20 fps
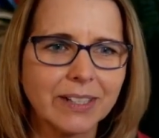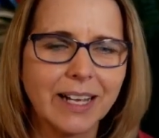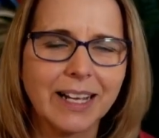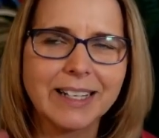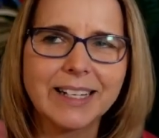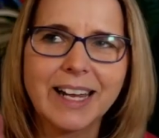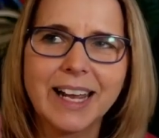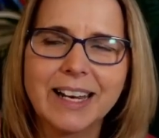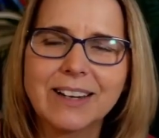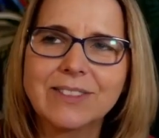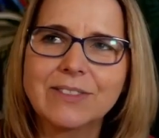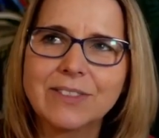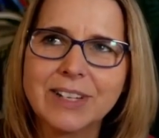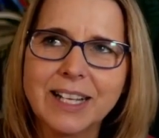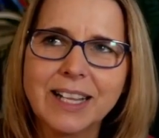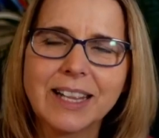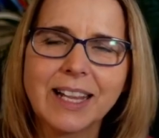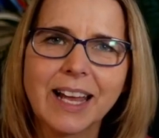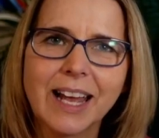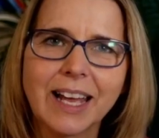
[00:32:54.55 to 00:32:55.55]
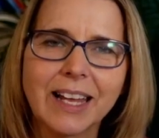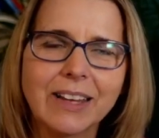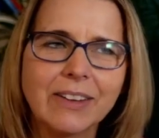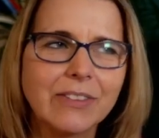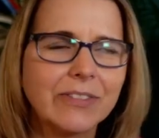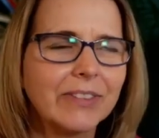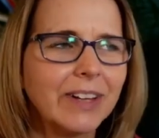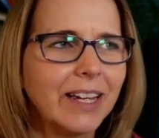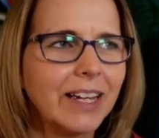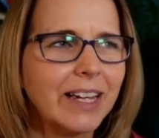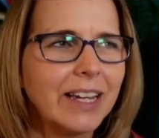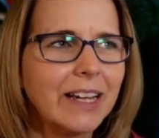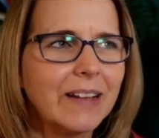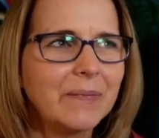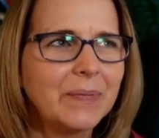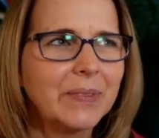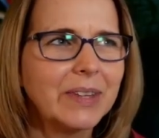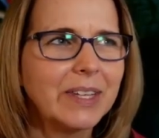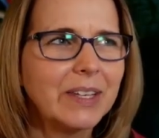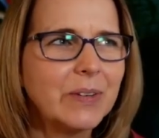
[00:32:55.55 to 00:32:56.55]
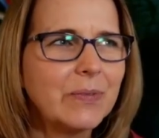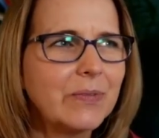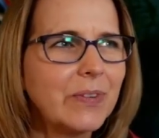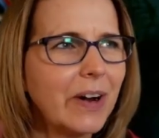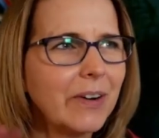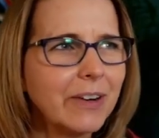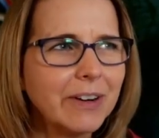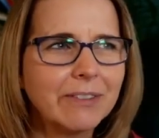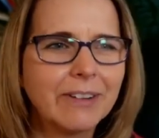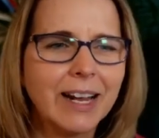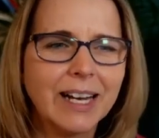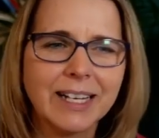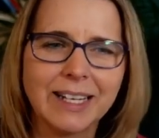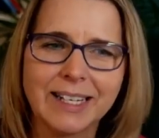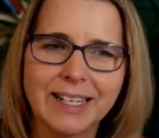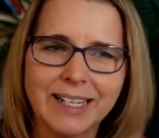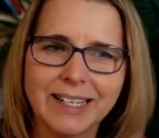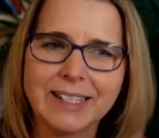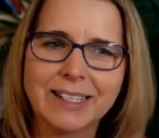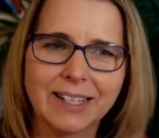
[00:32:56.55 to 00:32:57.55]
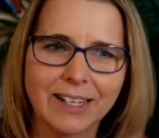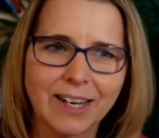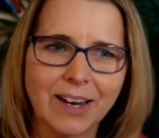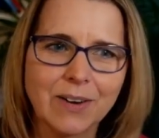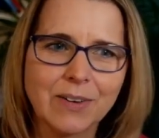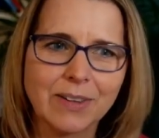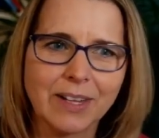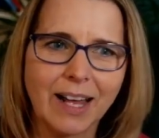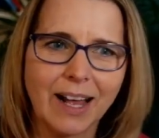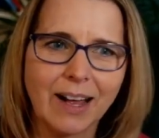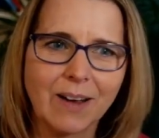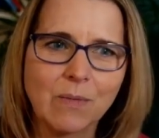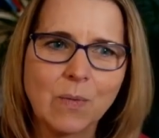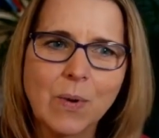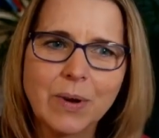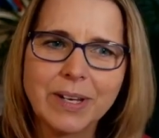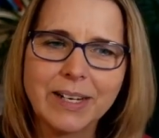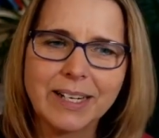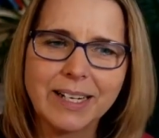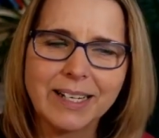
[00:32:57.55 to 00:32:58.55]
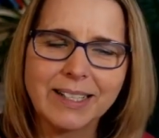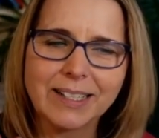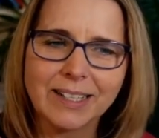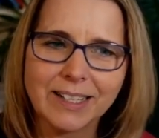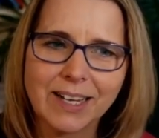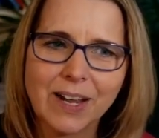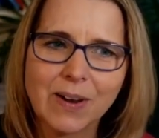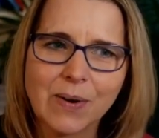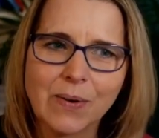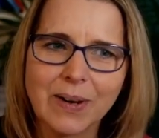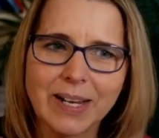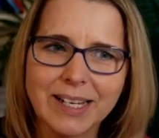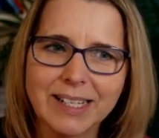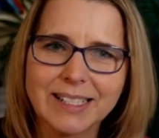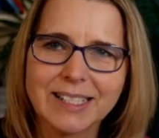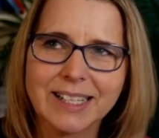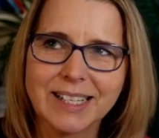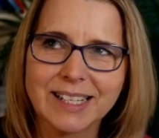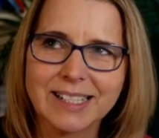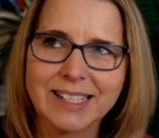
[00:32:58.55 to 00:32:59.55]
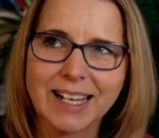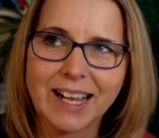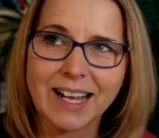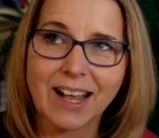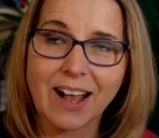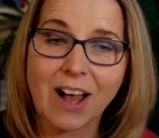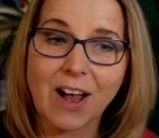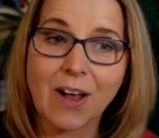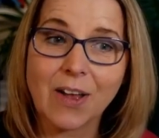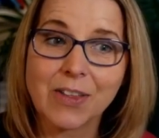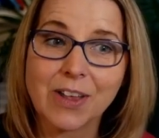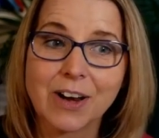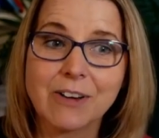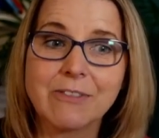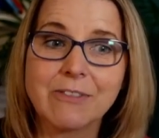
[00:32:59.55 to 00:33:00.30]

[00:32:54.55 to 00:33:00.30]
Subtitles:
And yet in real life, you very rarely need to know that. What you need to know is things like, are there